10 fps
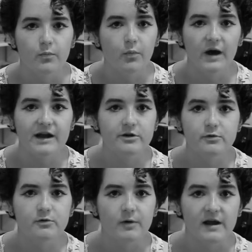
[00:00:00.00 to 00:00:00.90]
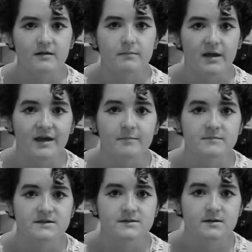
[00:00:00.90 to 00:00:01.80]
Why do great
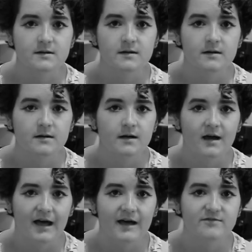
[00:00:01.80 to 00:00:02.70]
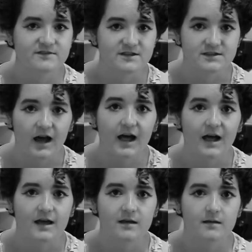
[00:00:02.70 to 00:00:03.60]
memes have to
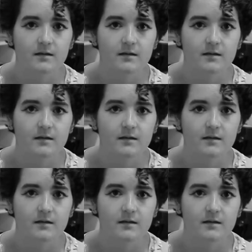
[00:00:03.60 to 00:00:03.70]
die?